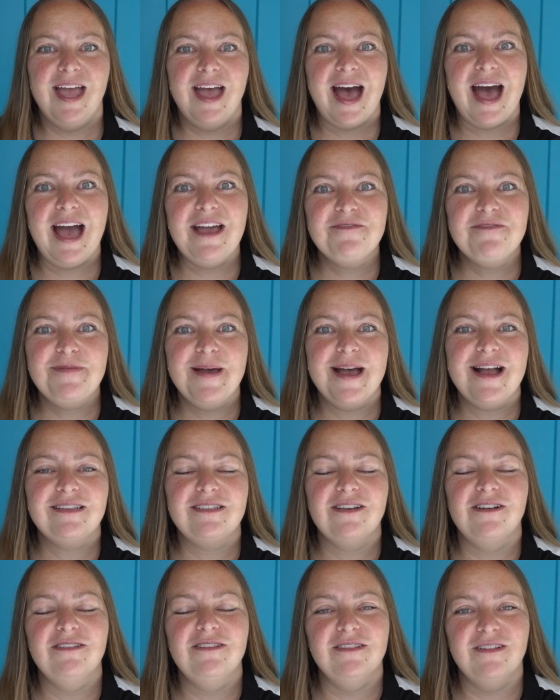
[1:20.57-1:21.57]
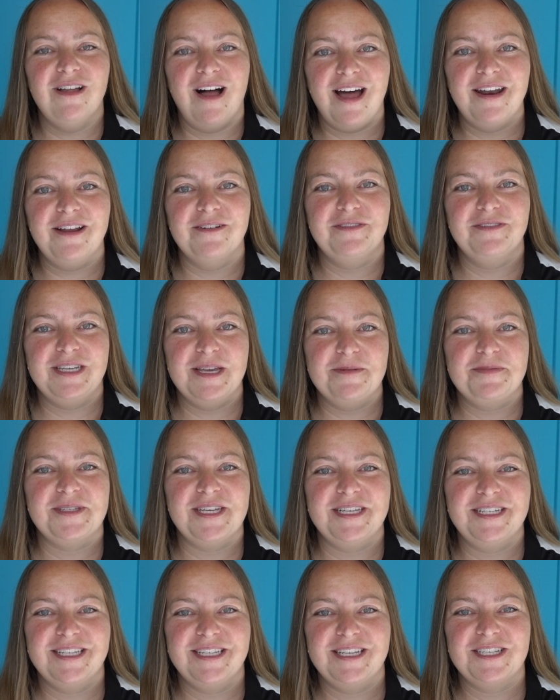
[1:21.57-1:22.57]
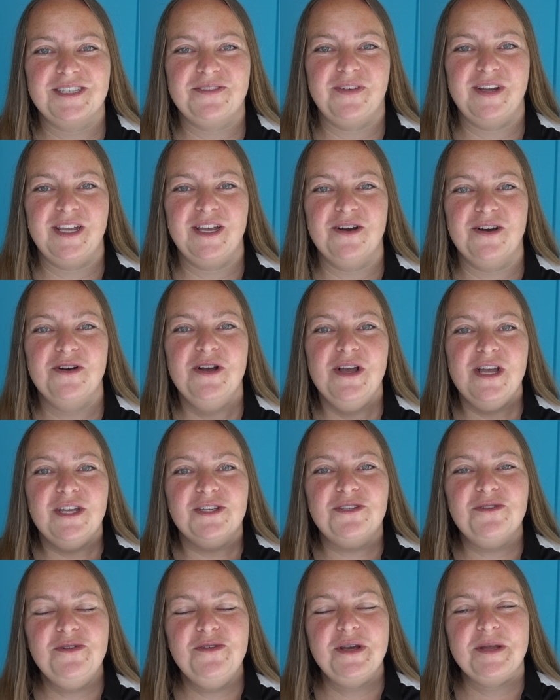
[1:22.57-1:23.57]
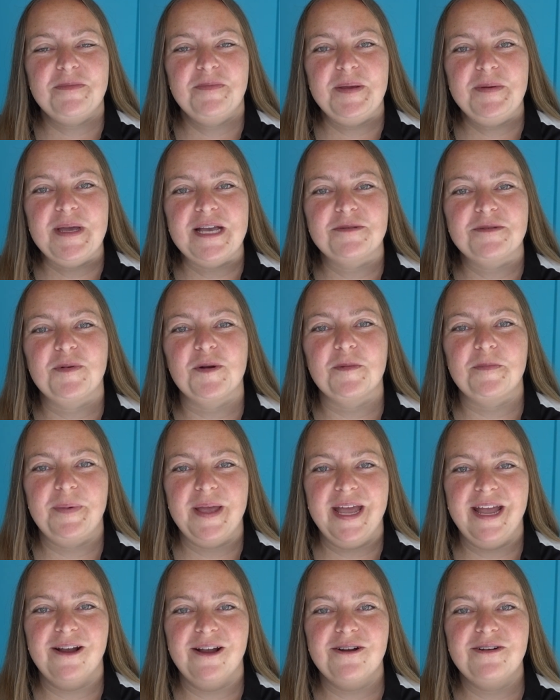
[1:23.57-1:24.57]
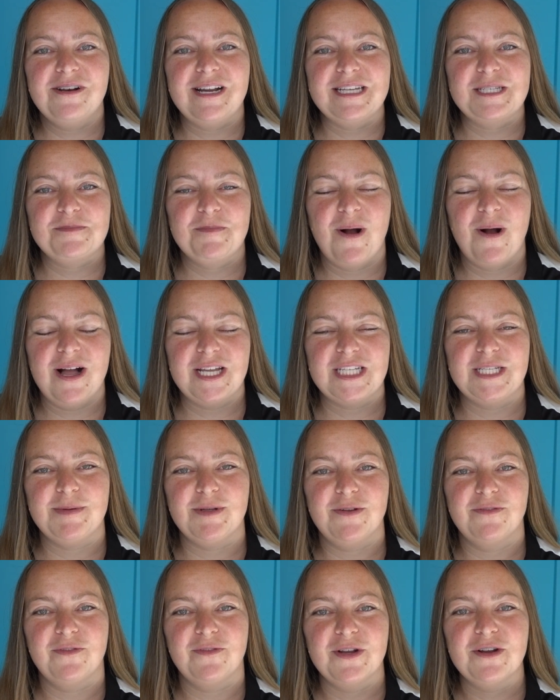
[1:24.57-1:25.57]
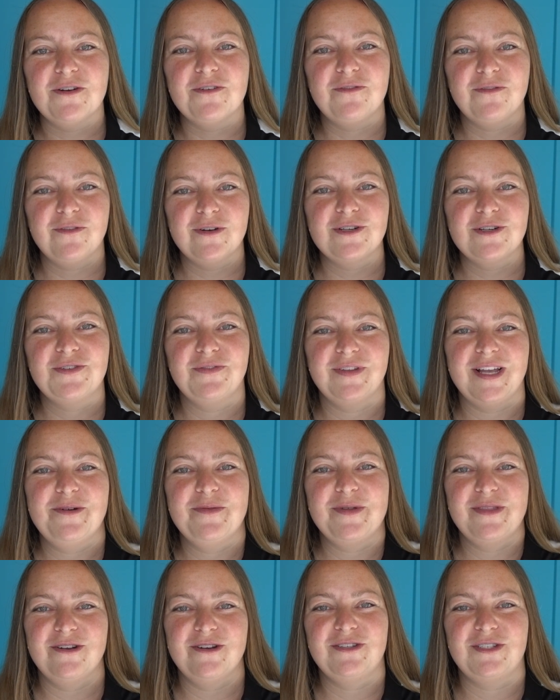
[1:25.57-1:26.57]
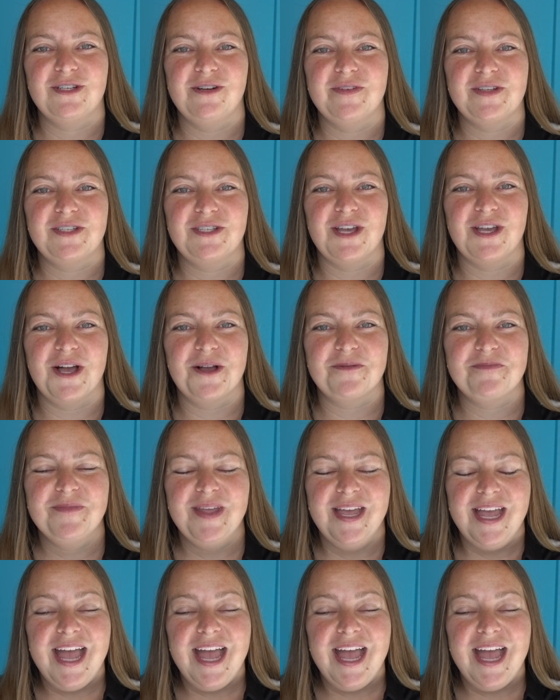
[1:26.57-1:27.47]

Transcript: I've packed a lot of tips into this video so you can be as prepared as possible for your first flight with your service dog,